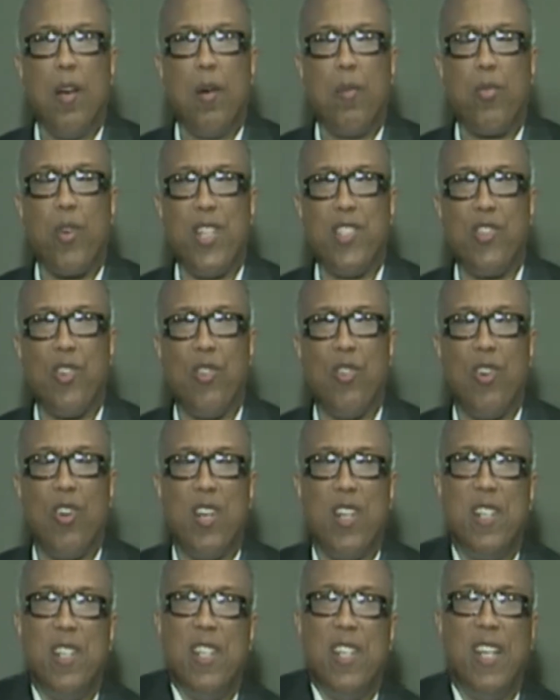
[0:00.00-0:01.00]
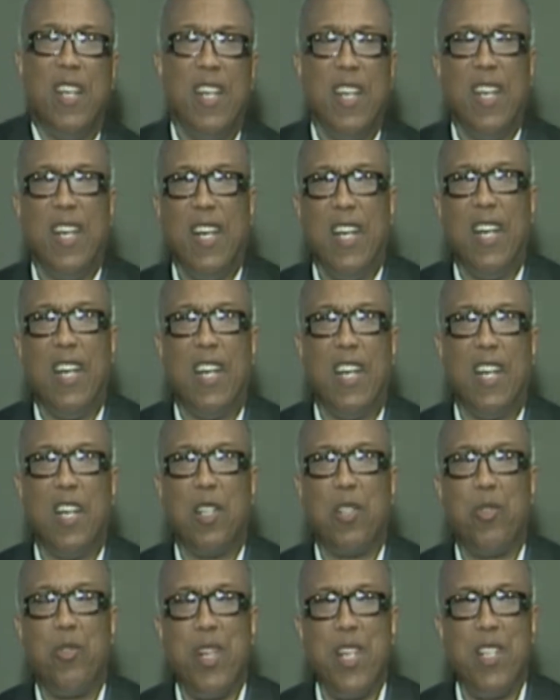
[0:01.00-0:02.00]
Praise the Lord.
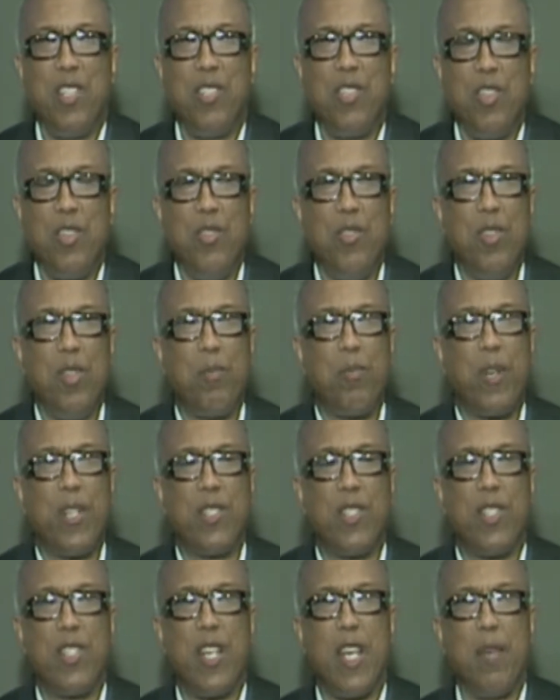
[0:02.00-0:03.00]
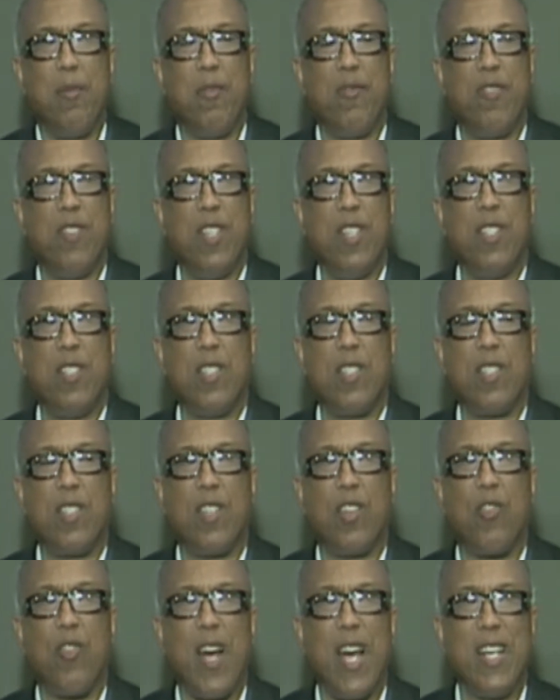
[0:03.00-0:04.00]
Greetings to you in the precious name of Jesus
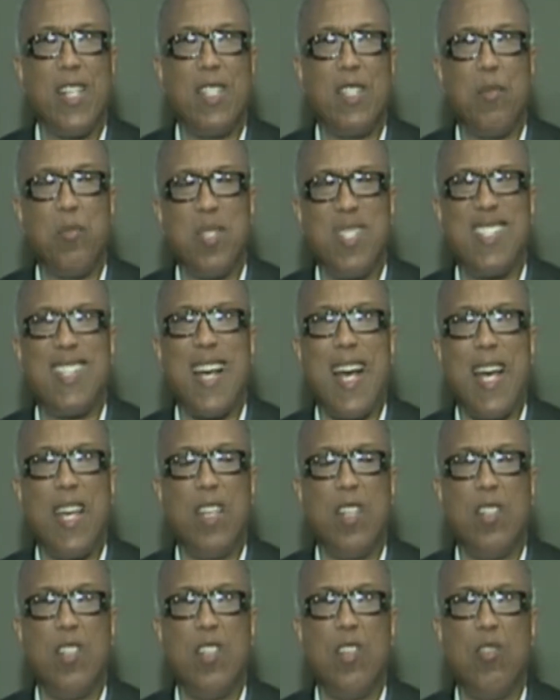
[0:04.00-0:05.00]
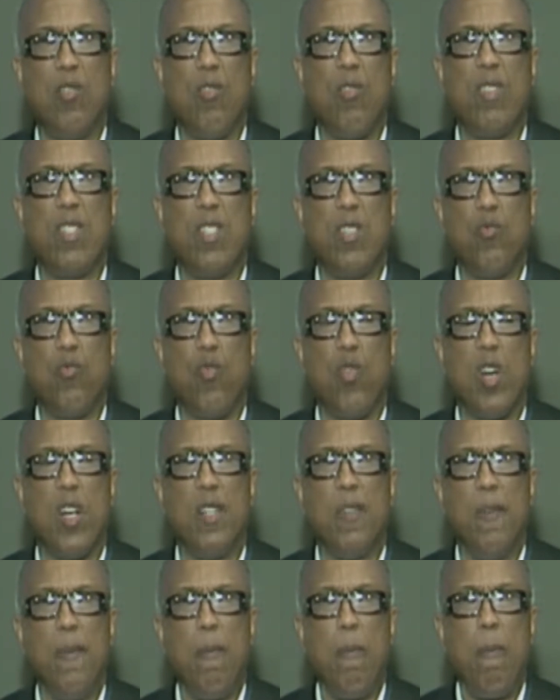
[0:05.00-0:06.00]
the Christ, the Messiah, the Anointed
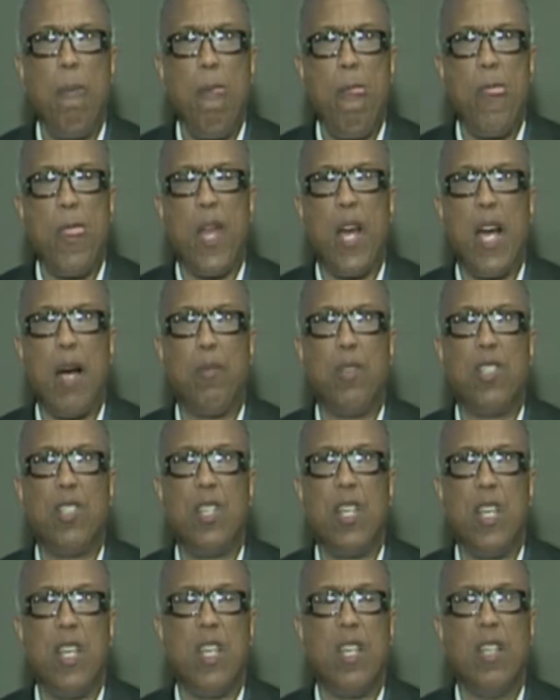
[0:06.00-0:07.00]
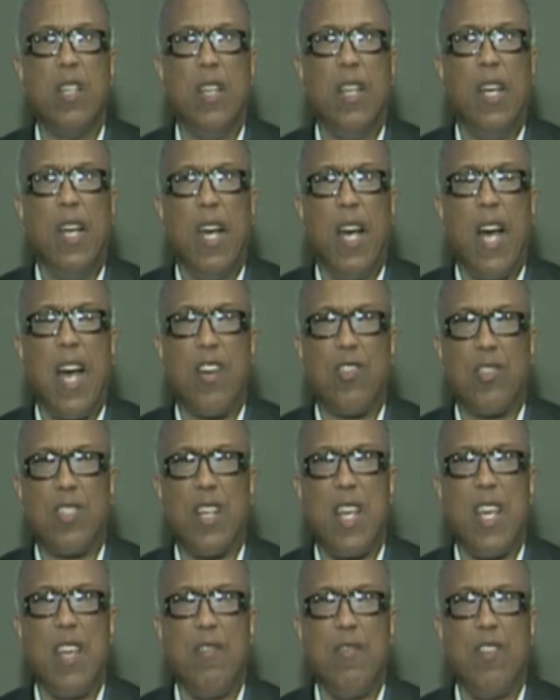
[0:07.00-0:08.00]
One, the HaMashiach, our
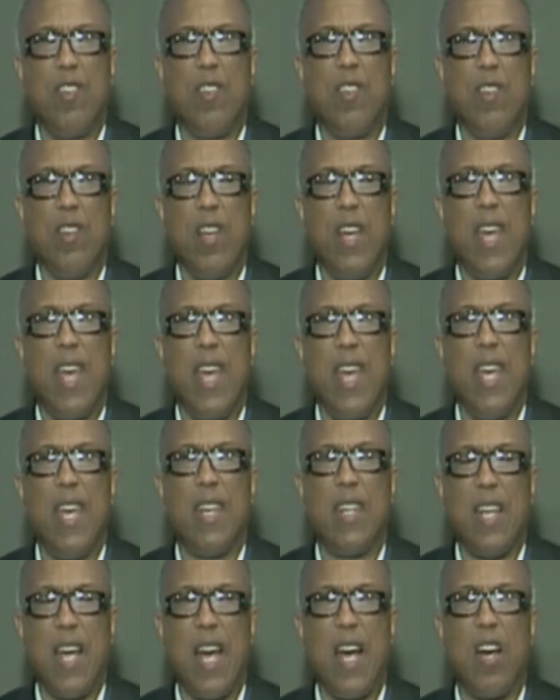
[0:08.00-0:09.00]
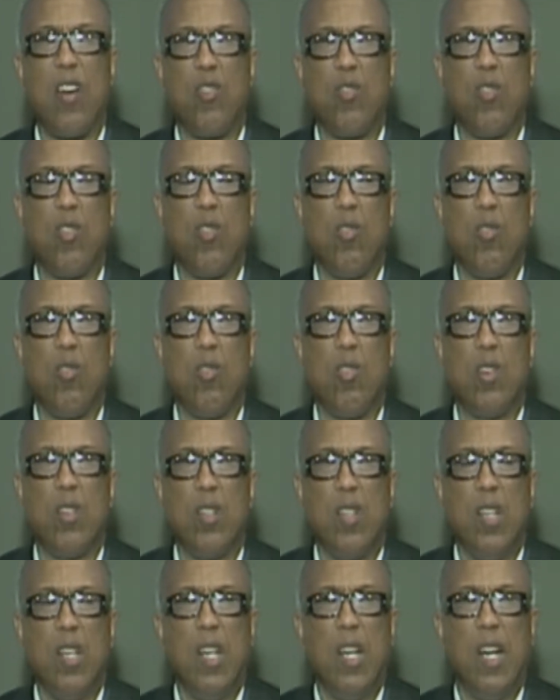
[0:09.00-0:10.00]
Savior and our Lord.
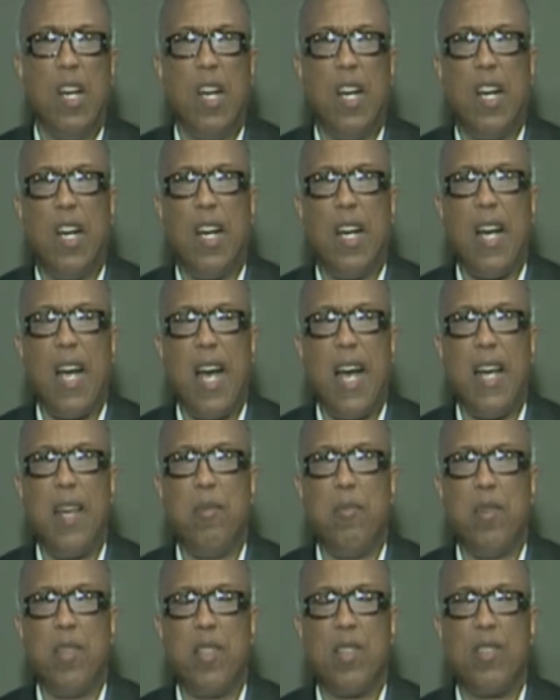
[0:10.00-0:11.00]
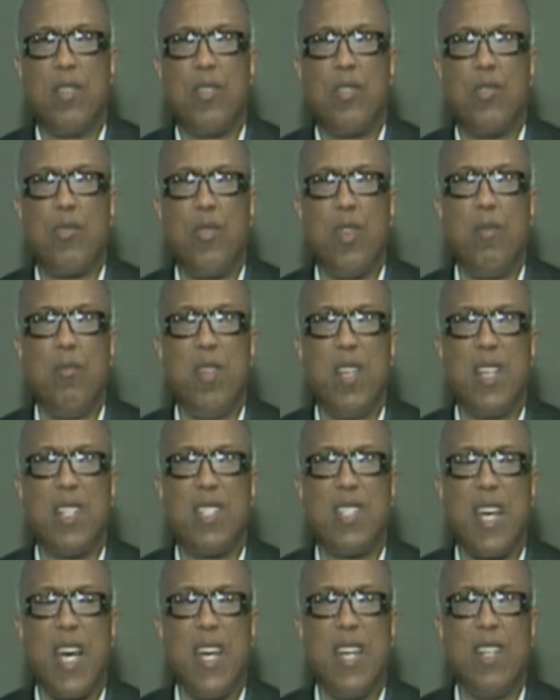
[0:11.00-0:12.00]
I am extremely
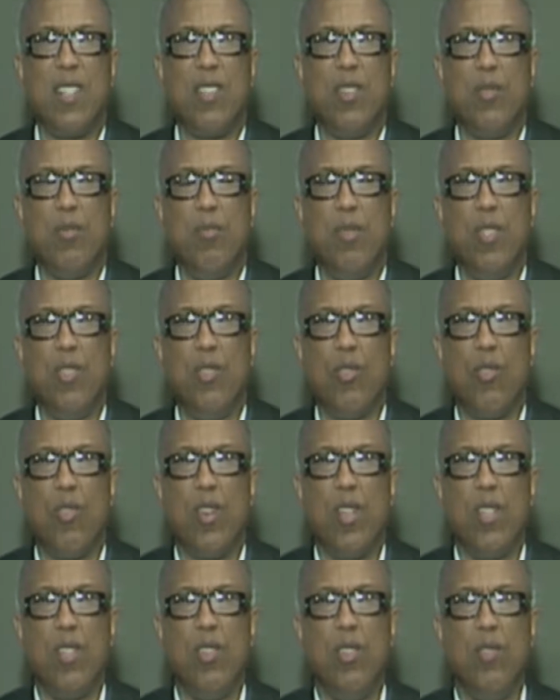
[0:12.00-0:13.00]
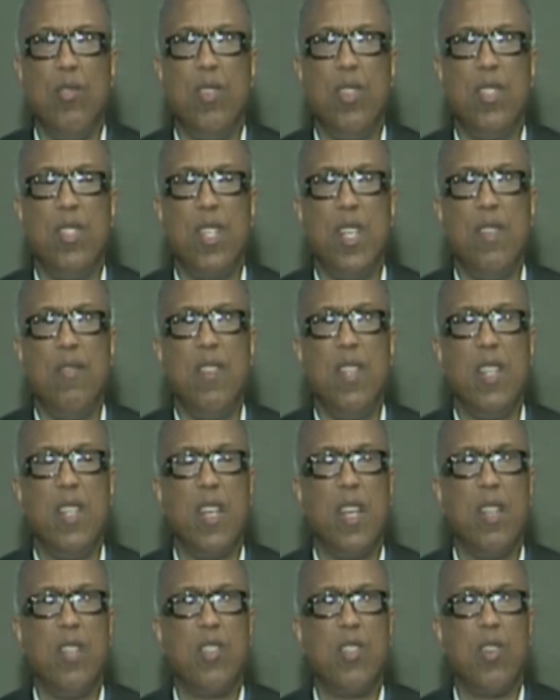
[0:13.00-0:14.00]
excited to be joining you this
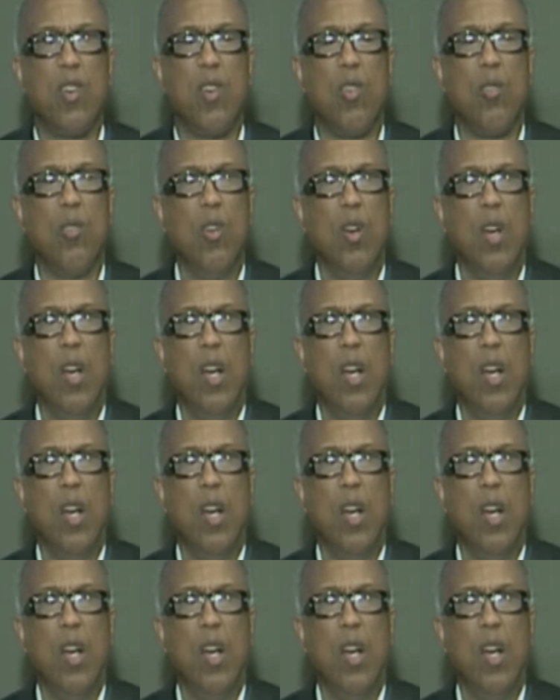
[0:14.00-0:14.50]
evening. And so